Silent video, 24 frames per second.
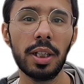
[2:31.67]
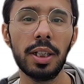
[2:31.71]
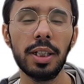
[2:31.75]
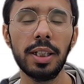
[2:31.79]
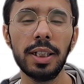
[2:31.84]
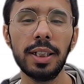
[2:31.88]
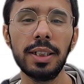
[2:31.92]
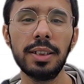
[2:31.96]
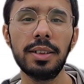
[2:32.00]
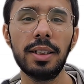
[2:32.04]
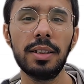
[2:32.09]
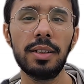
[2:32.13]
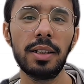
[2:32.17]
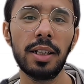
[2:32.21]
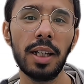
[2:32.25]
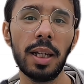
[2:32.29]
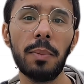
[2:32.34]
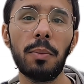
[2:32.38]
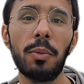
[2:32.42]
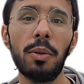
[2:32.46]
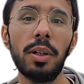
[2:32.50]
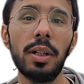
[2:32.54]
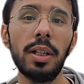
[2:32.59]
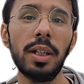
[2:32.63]
there is a
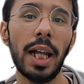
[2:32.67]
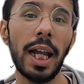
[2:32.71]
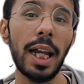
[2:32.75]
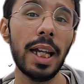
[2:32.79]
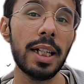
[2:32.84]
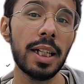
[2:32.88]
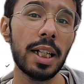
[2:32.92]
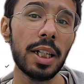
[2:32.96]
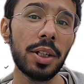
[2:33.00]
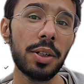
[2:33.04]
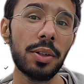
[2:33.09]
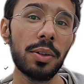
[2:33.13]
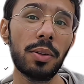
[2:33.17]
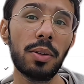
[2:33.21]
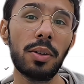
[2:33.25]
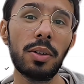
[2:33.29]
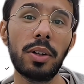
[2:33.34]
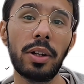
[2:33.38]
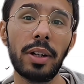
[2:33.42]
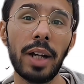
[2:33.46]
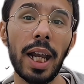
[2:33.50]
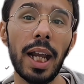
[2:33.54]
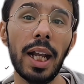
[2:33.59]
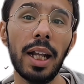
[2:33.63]
3.99
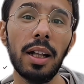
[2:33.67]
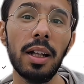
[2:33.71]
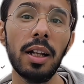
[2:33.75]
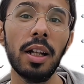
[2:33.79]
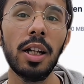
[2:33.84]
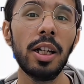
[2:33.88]
euro trial